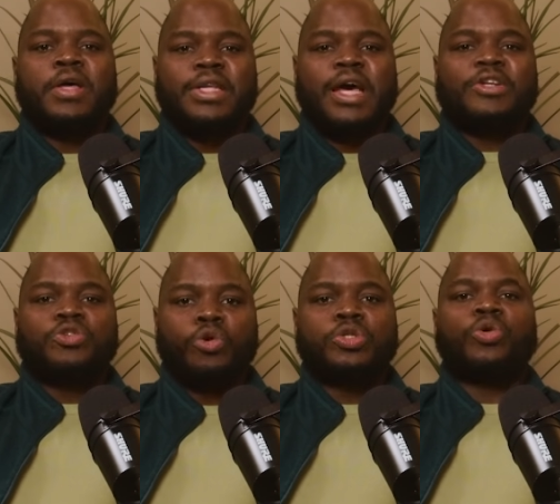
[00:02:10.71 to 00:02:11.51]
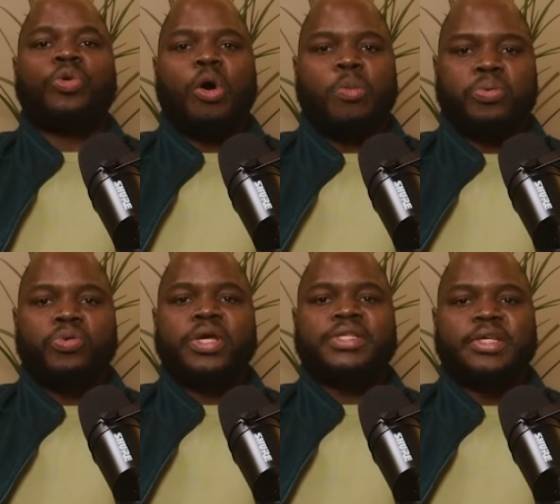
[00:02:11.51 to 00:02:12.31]
their total
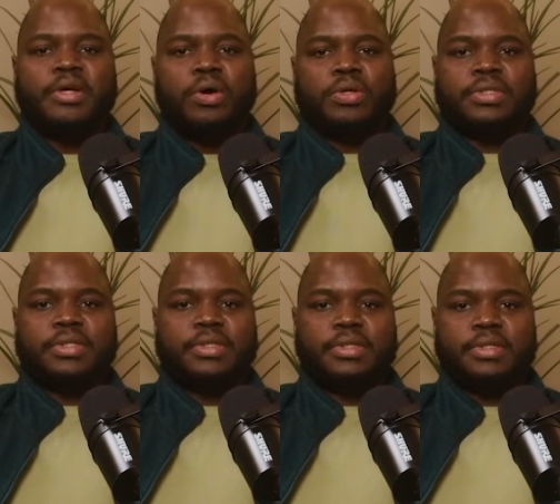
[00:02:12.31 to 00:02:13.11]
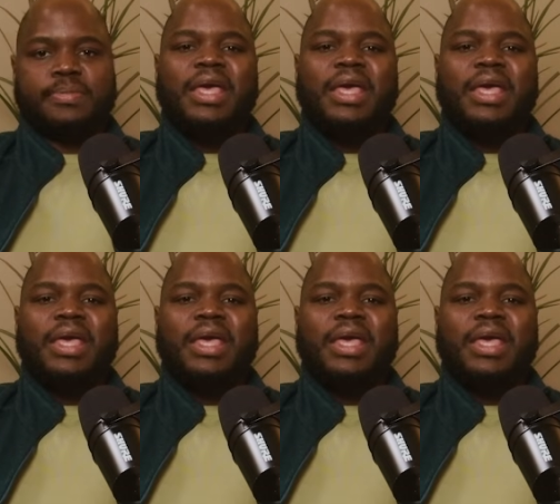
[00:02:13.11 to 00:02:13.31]
operating costs.